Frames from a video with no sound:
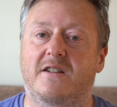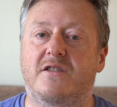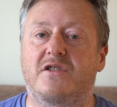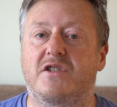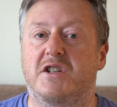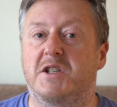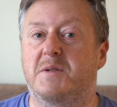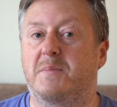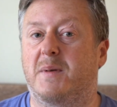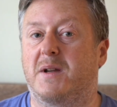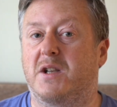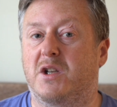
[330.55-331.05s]

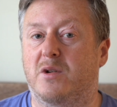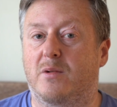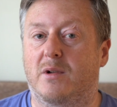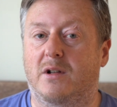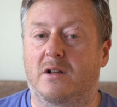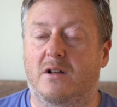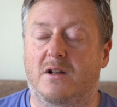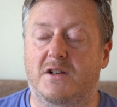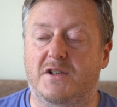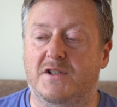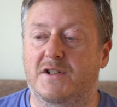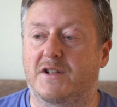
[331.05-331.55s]
She's been doing
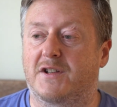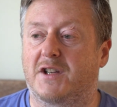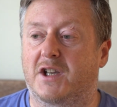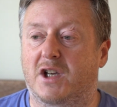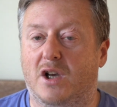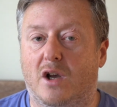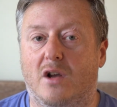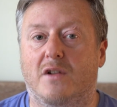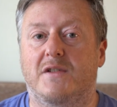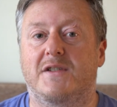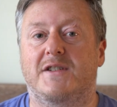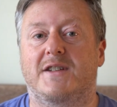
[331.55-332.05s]
lots of the
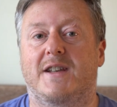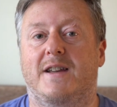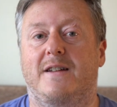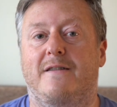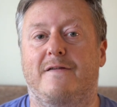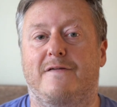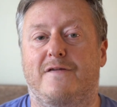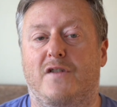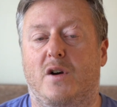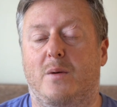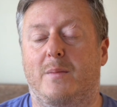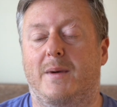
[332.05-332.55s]
content
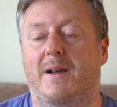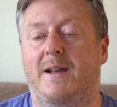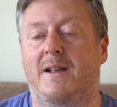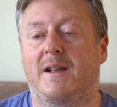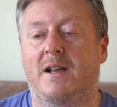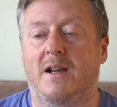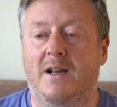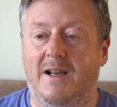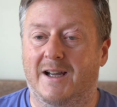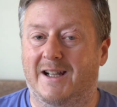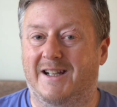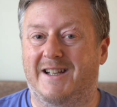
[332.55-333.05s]
for me,
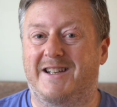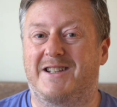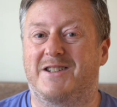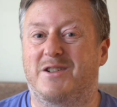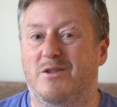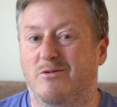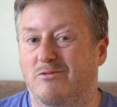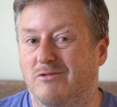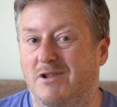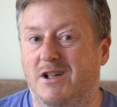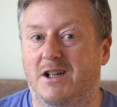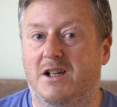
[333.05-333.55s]
at least
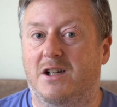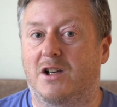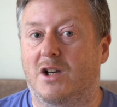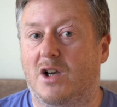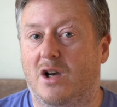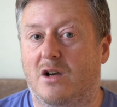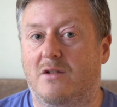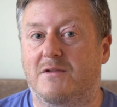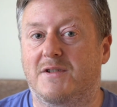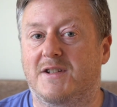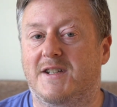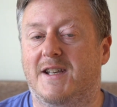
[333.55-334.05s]
the written
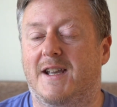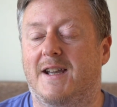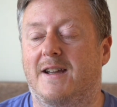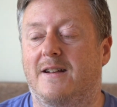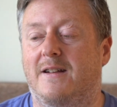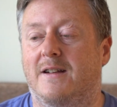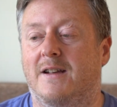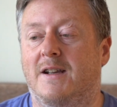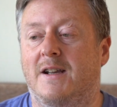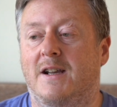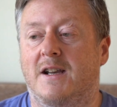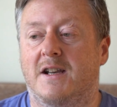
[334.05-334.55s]

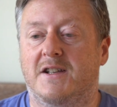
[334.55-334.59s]
content.